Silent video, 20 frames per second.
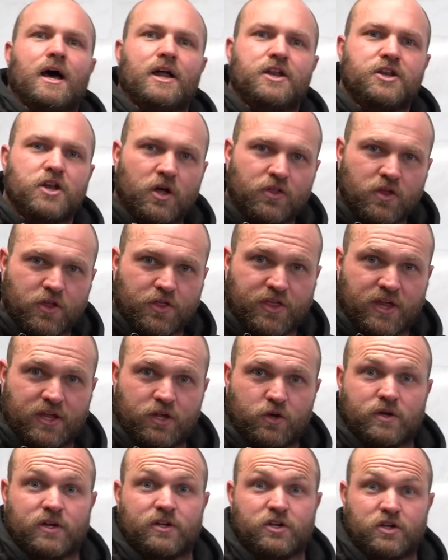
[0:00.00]
Another thing
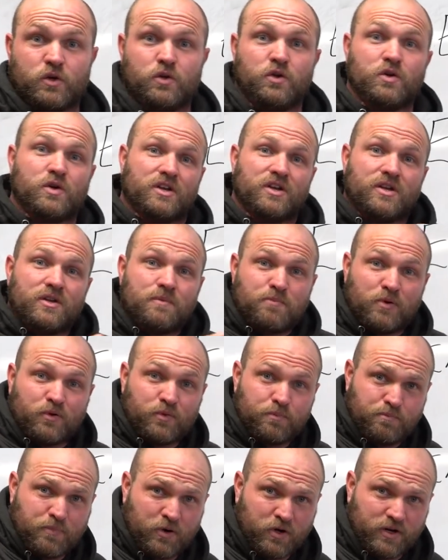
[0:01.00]
you could do, you can
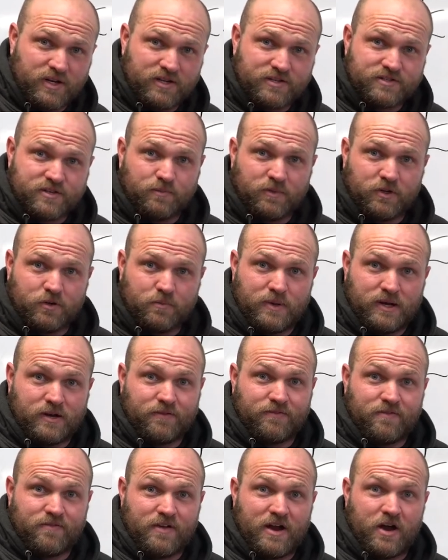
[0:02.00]
put in some little bit
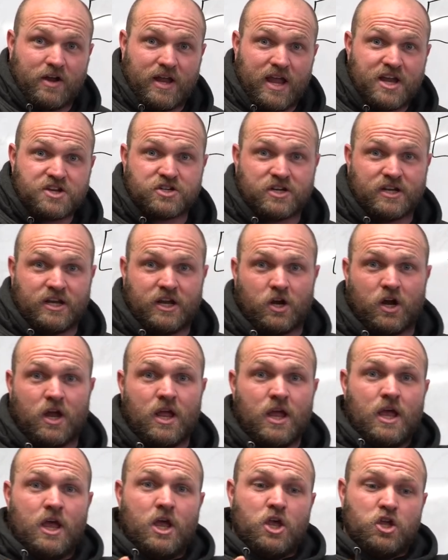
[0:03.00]
of a variation here.
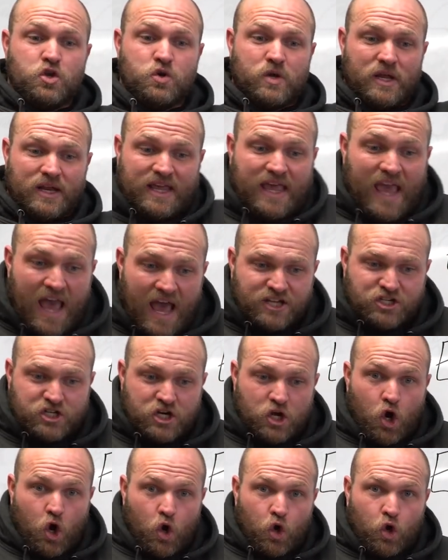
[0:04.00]
You can catch
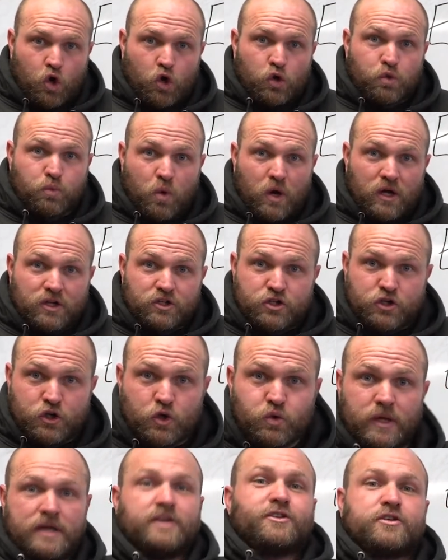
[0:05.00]
it, hold, one,
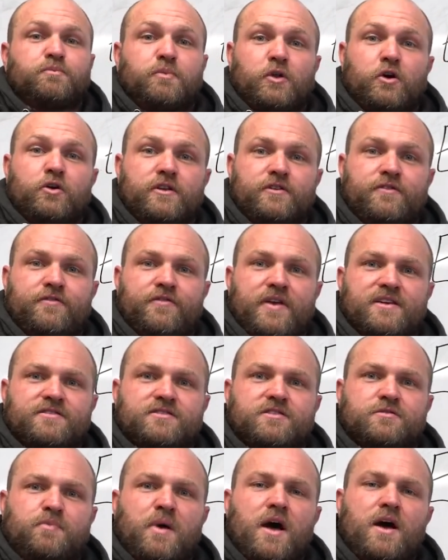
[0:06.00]
two, explode as
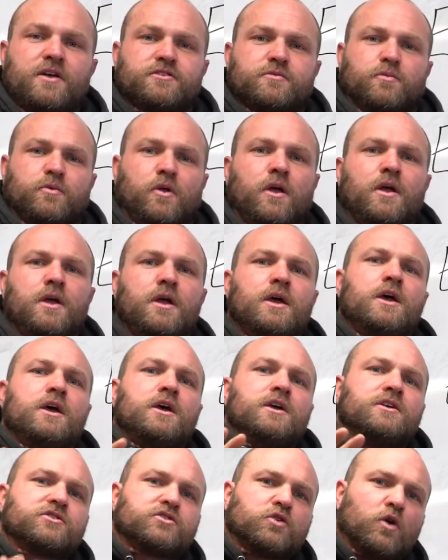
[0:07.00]
fast as possible.
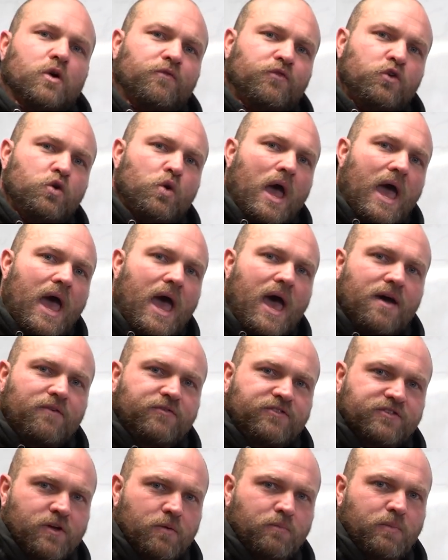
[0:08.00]
So if you
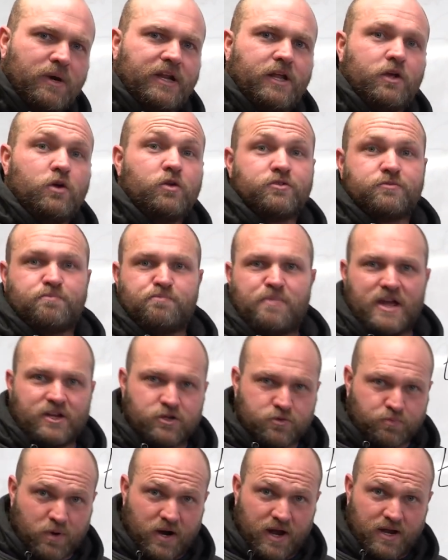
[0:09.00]
have somebody whose
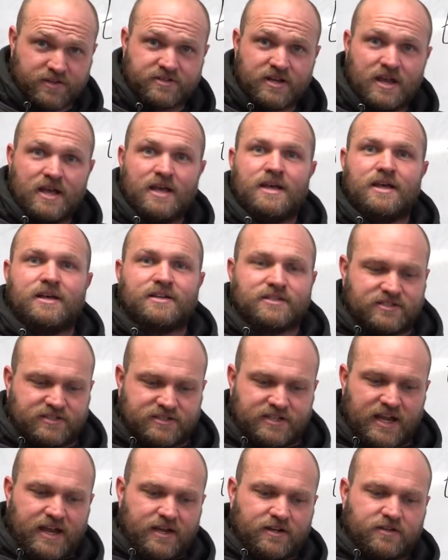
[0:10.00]
bench press
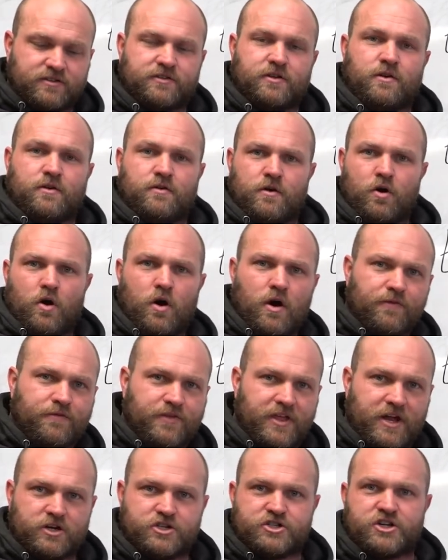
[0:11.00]
stinks
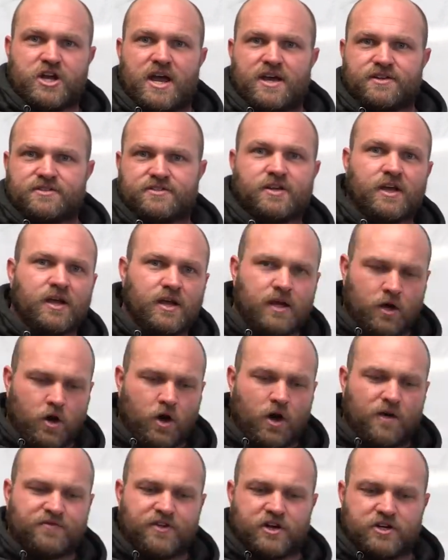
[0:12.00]
off their chest
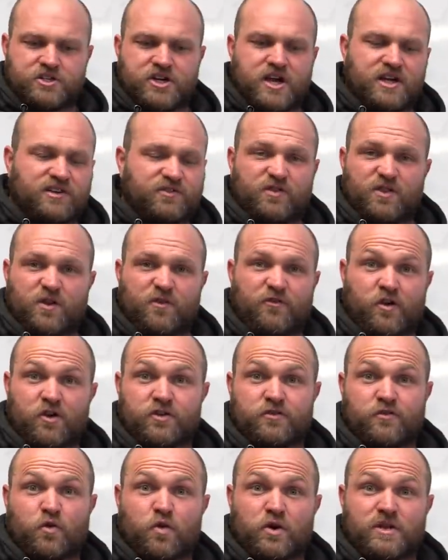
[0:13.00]
for the
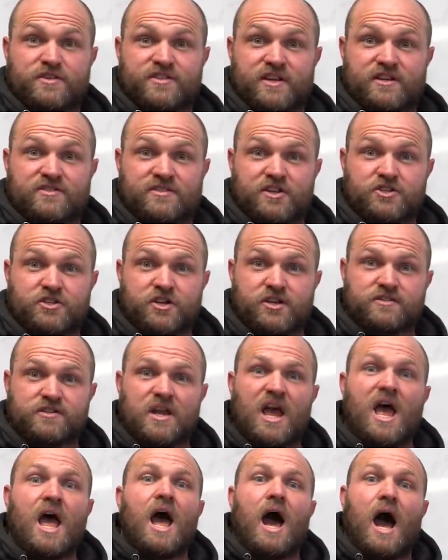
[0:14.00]
first 4 to 6
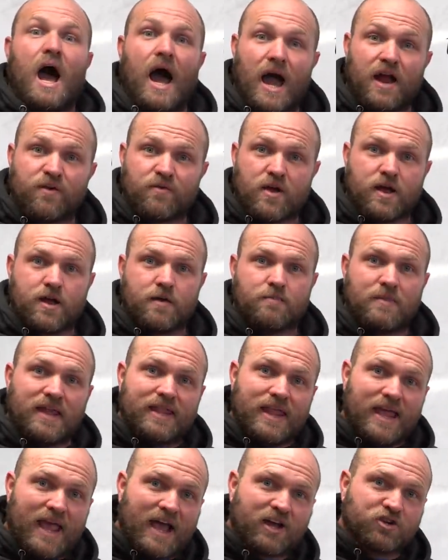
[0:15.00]
inches, I
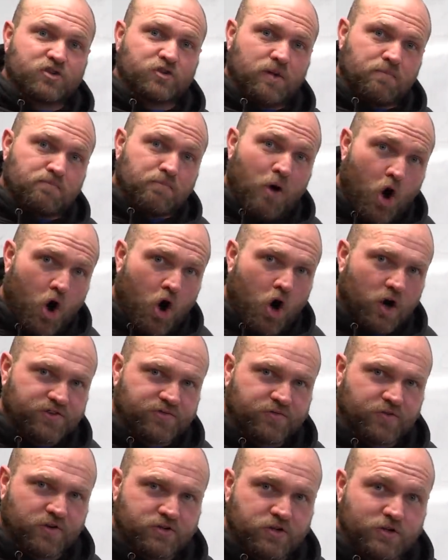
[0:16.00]
recommend they actually
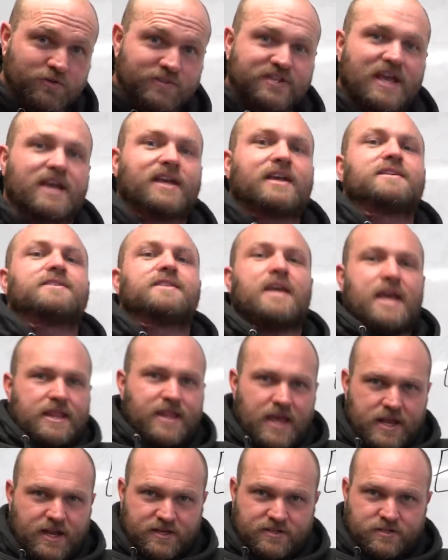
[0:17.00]
pause for 2 seconds
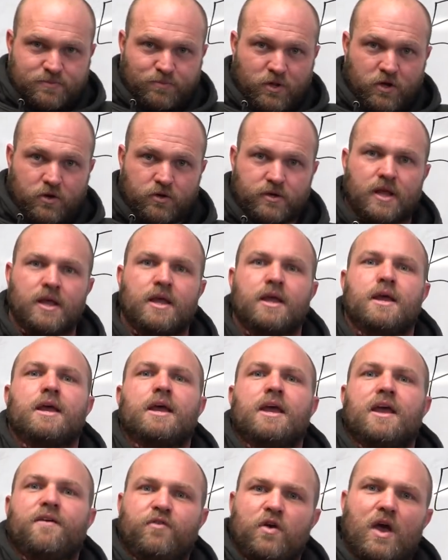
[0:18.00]
and then explode.
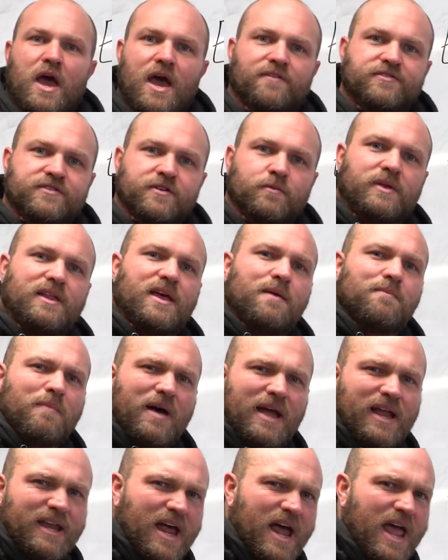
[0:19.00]
If you have somebody that
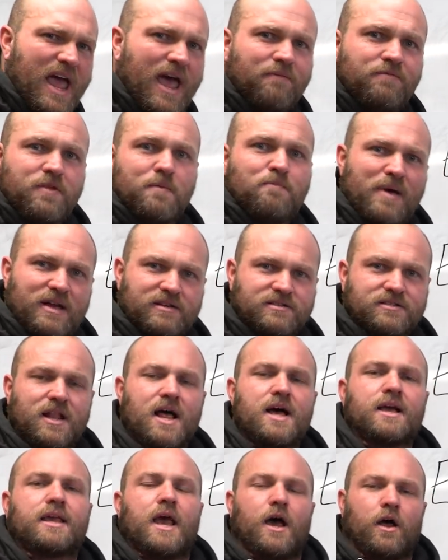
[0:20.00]
might not have the best
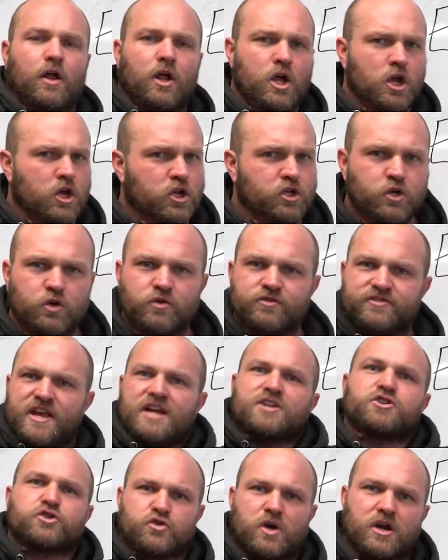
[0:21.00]
lockout, use
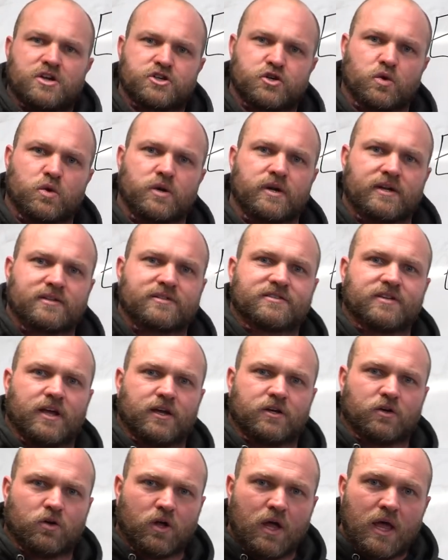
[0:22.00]
that stretch shortening
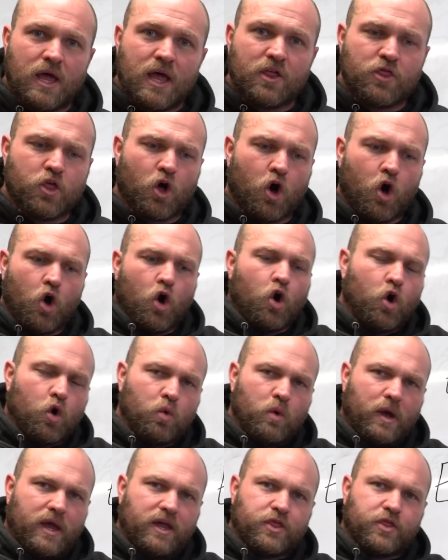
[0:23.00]
cycle the
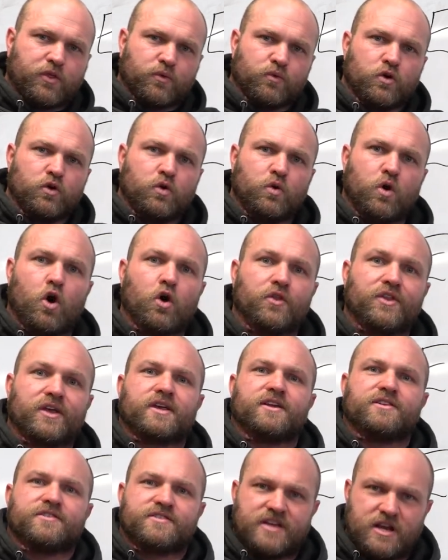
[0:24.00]
whole way through on the
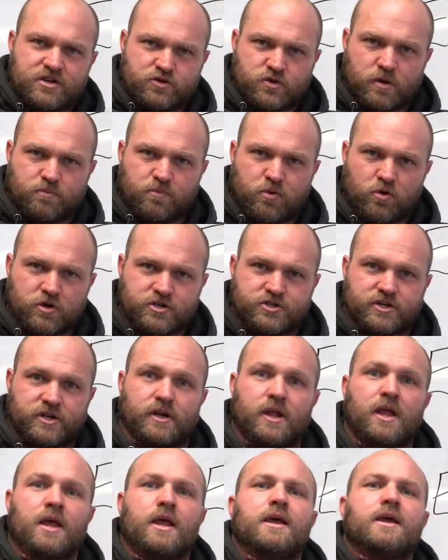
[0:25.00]
concentric portion.